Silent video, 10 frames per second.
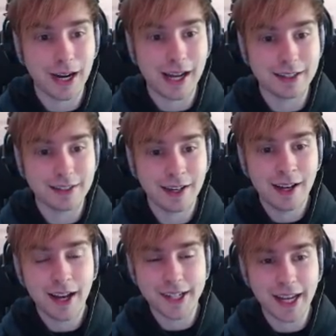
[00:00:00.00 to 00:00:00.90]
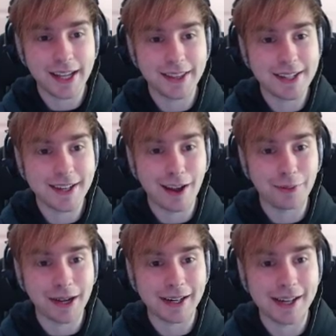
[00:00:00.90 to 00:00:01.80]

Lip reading: And again, this colorway,